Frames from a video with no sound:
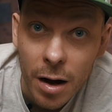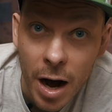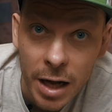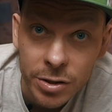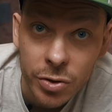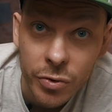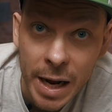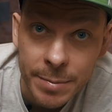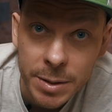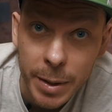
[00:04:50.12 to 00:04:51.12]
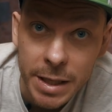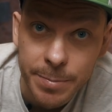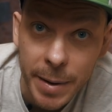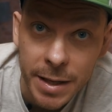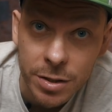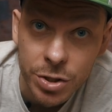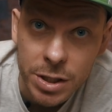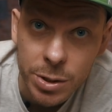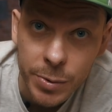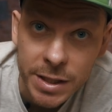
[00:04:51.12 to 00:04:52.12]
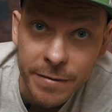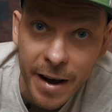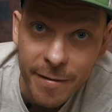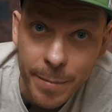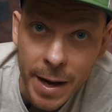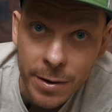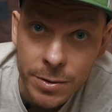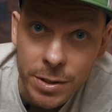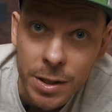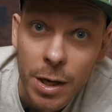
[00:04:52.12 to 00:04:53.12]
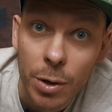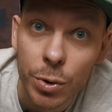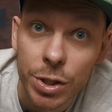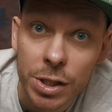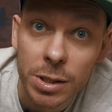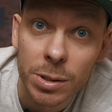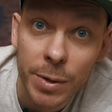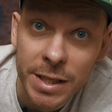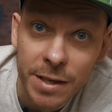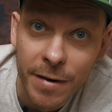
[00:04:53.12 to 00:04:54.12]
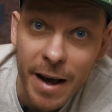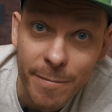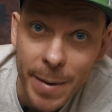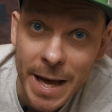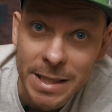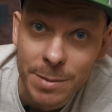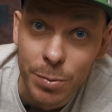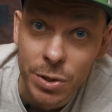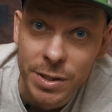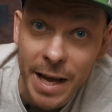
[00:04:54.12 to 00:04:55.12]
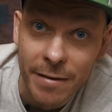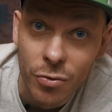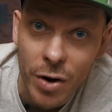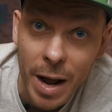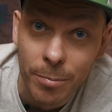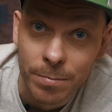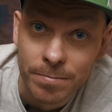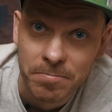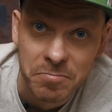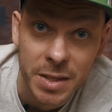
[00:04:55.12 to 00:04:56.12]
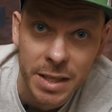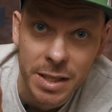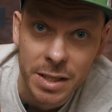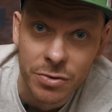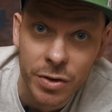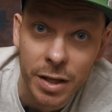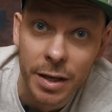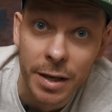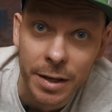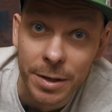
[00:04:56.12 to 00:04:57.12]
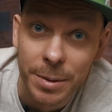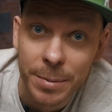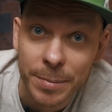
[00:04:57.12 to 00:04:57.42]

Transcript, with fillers: 100 grams by spending just 25 pounds, which is 25 pence per saved gram. This is really good.